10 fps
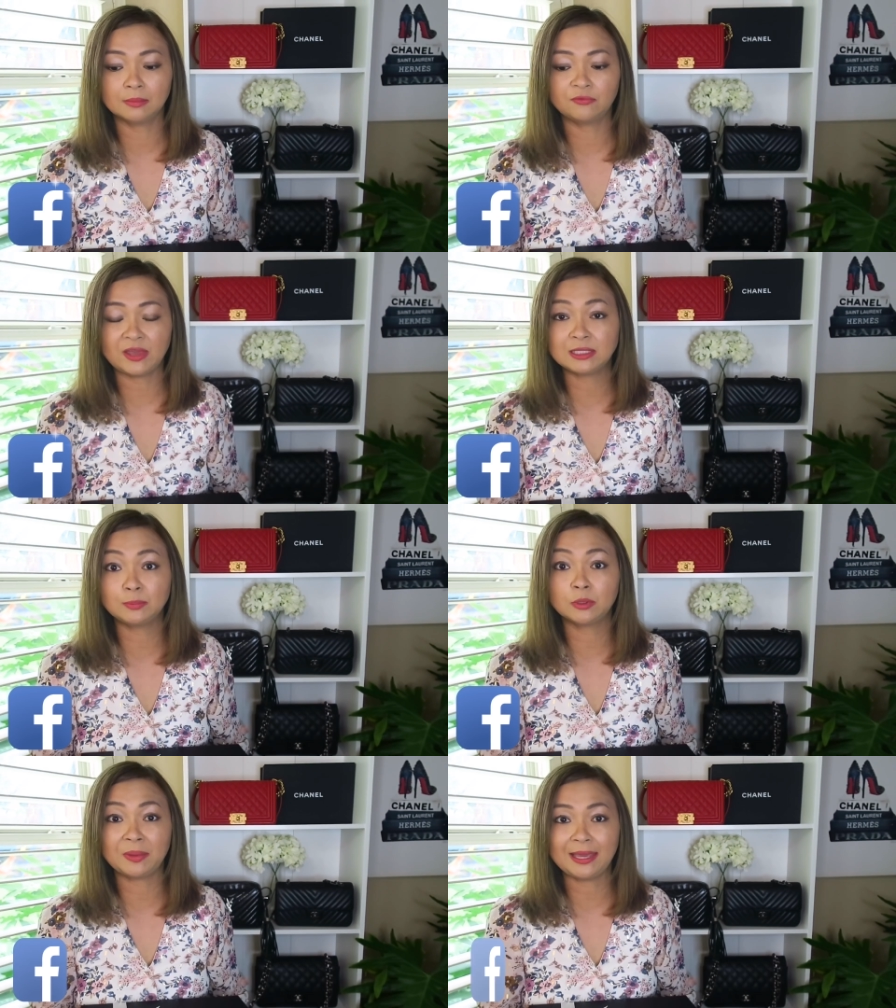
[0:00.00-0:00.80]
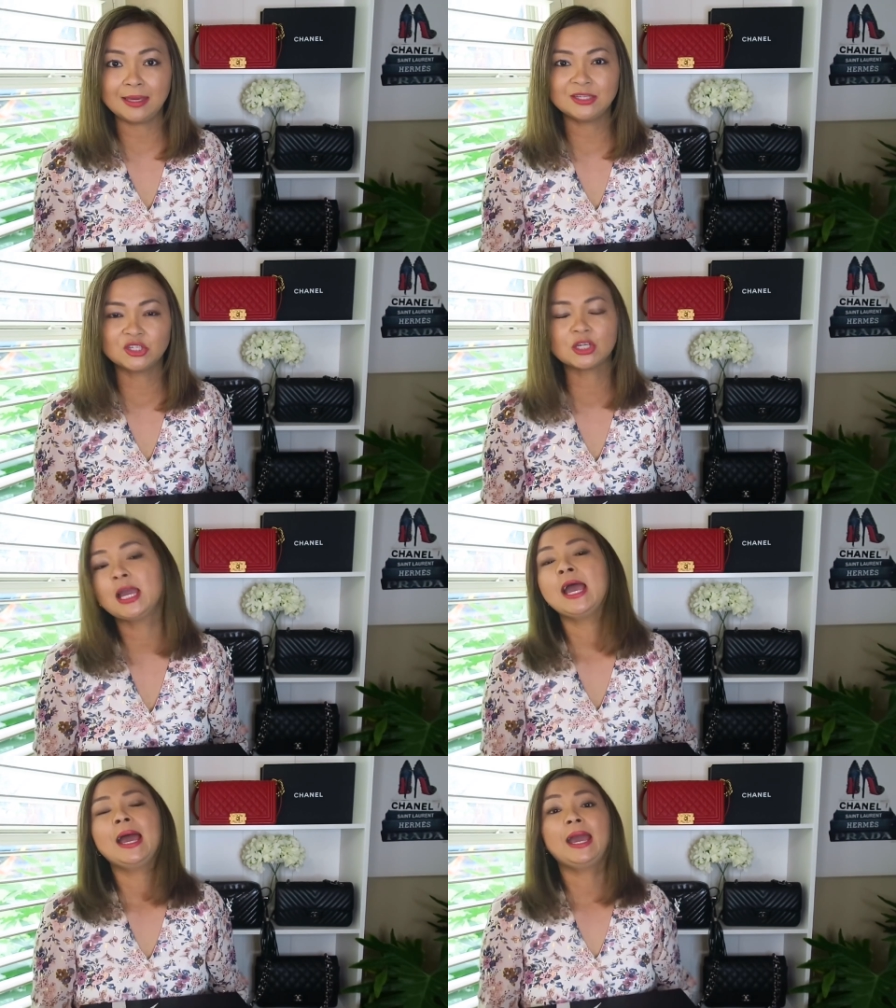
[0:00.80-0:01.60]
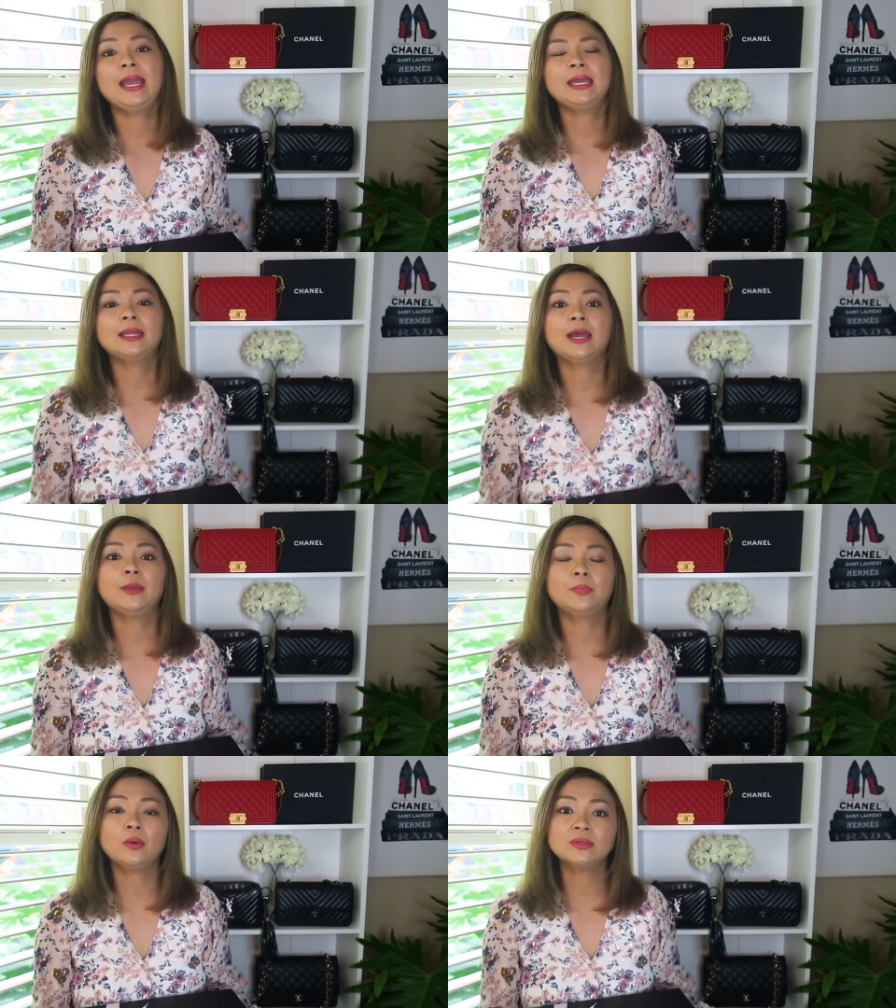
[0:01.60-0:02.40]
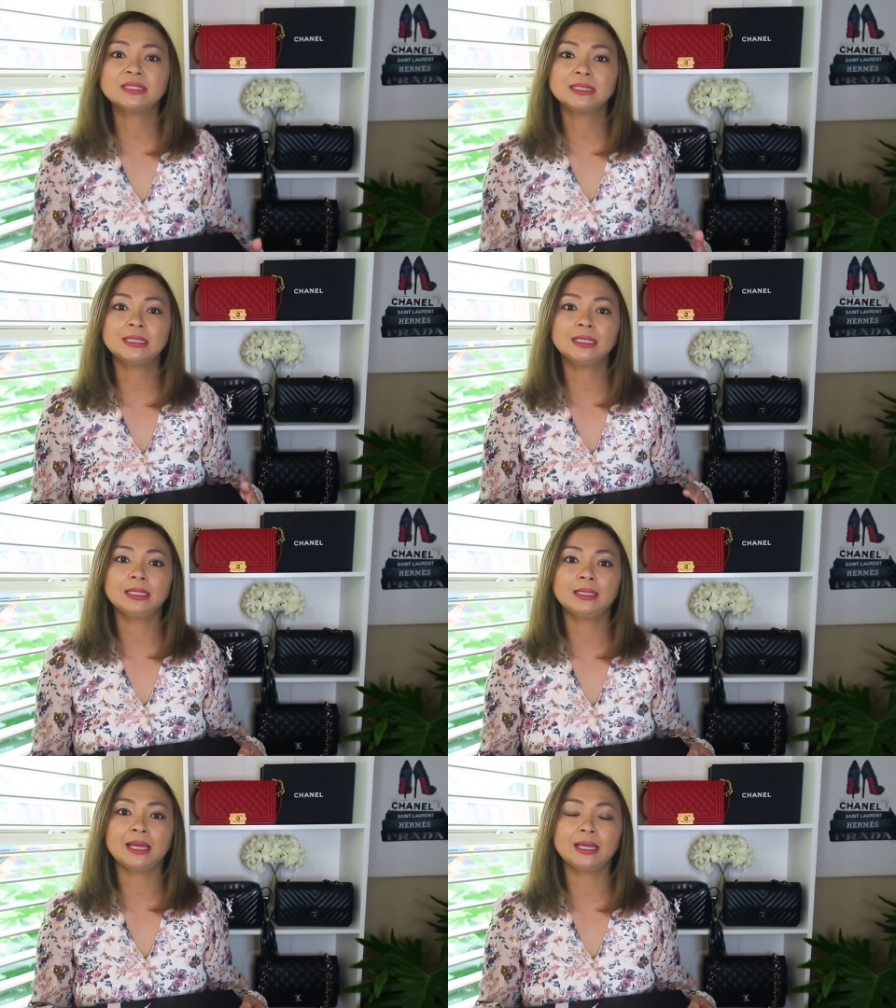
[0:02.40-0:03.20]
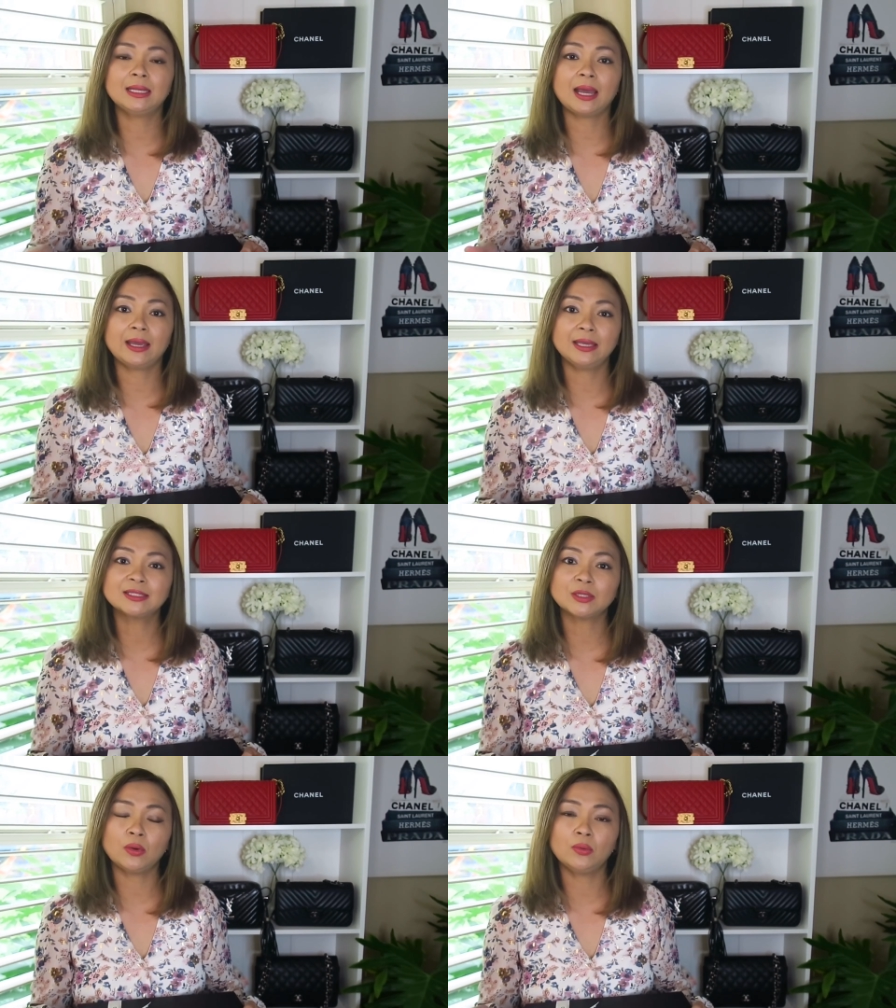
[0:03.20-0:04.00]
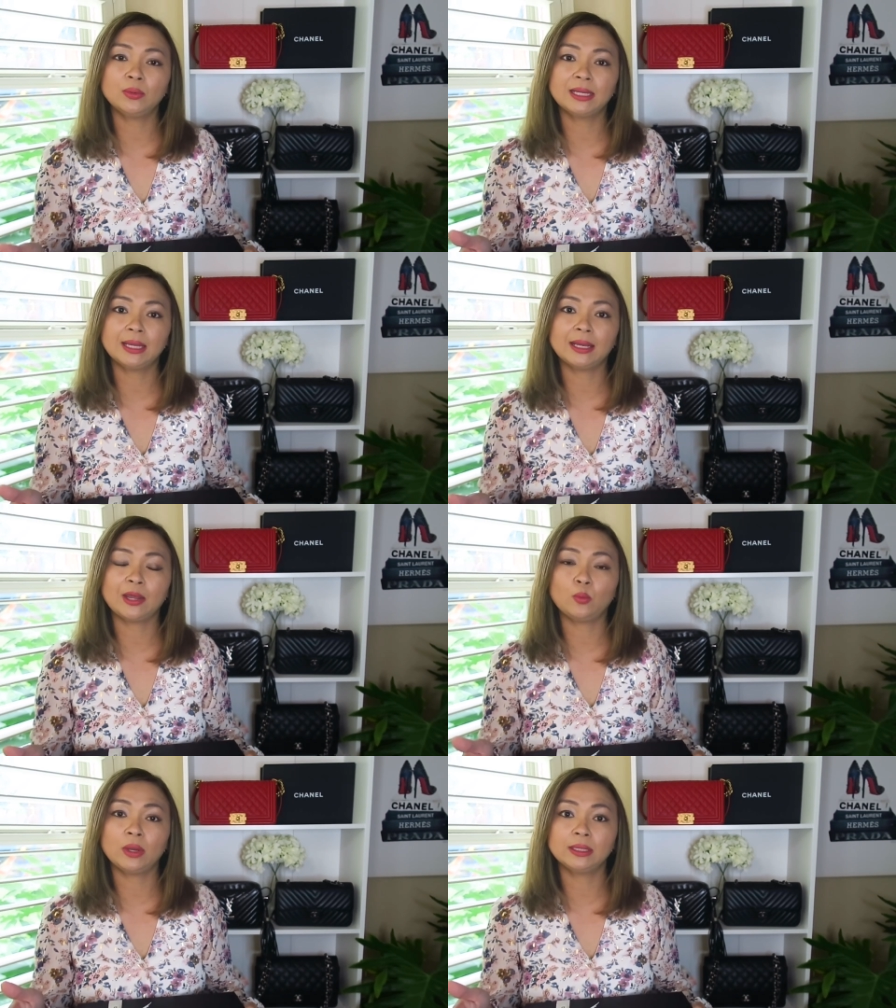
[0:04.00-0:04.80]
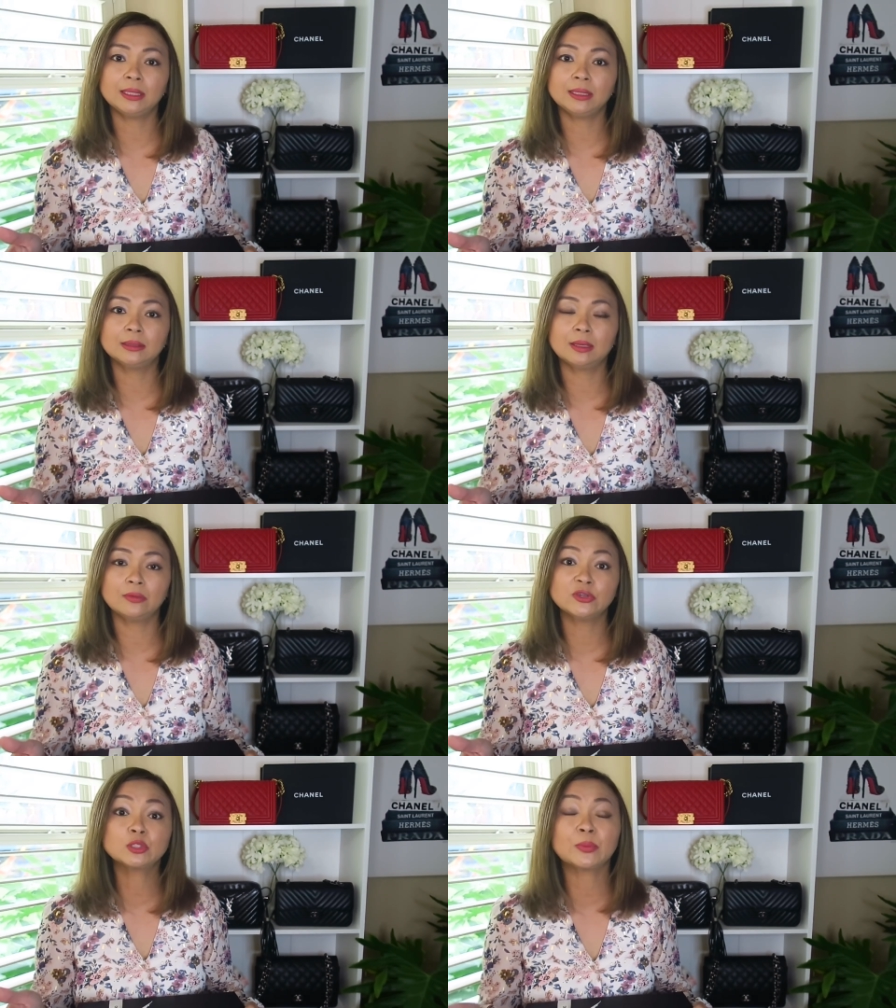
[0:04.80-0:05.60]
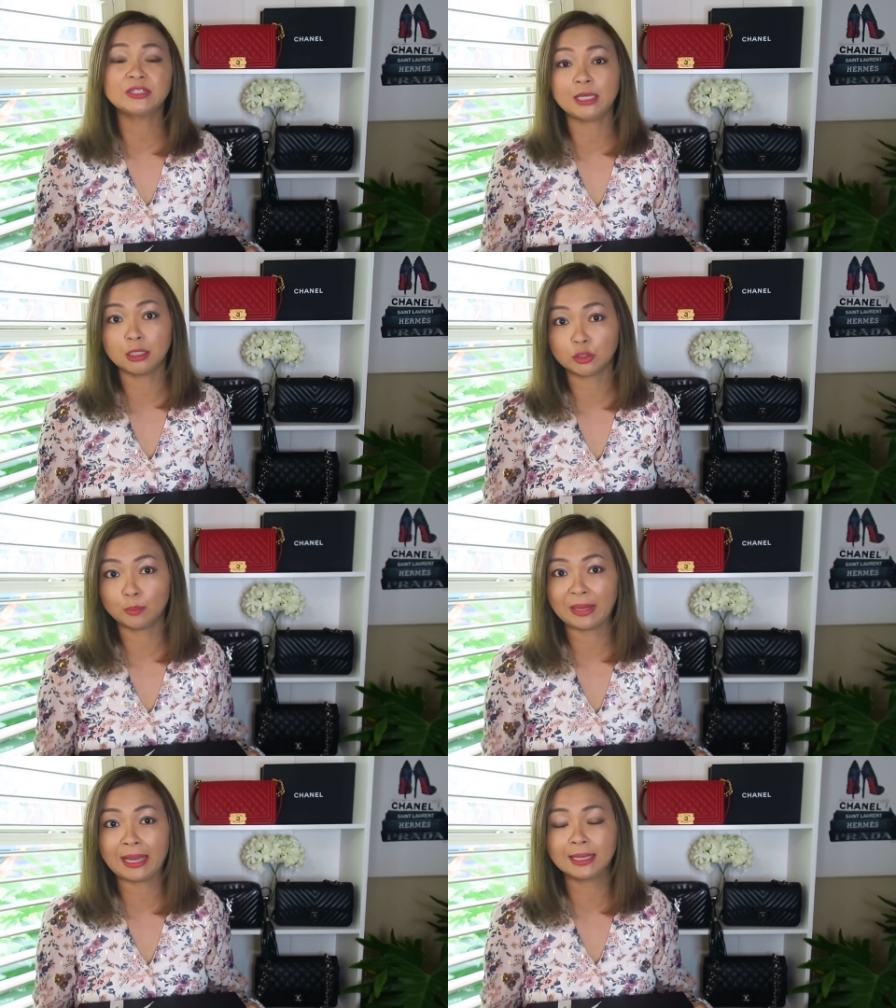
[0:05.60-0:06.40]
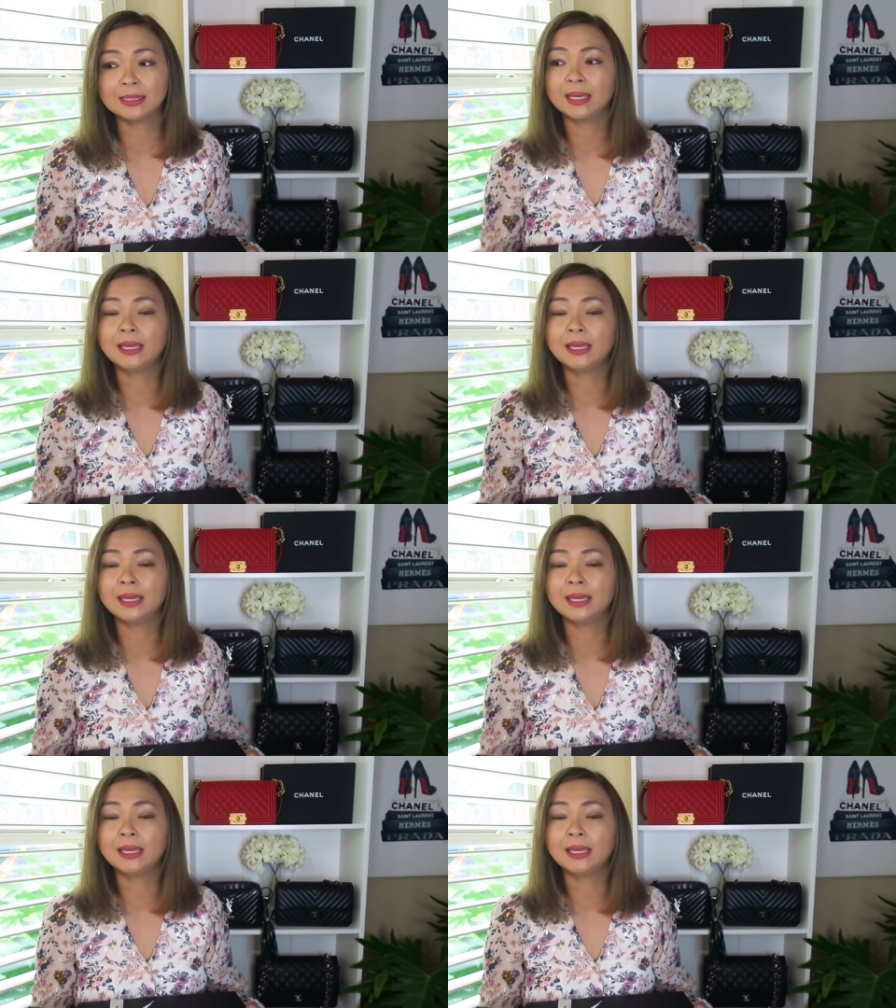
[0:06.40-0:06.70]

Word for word: Facebook page and I posted an ISO that I wanted this particular bag.